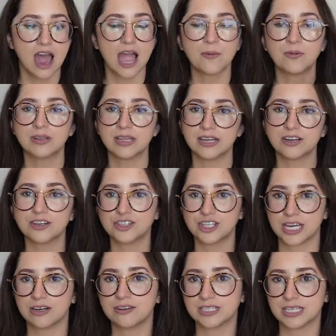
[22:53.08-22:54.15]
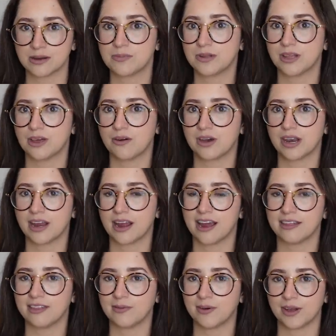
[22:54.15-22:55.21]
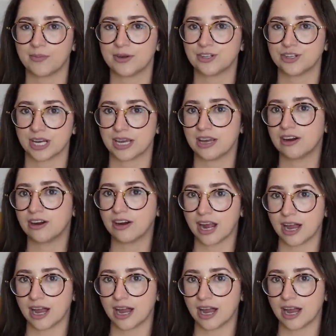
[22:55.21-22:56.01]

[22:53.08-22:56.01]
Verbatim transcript: I will link her channel down below and I highly recommend checking her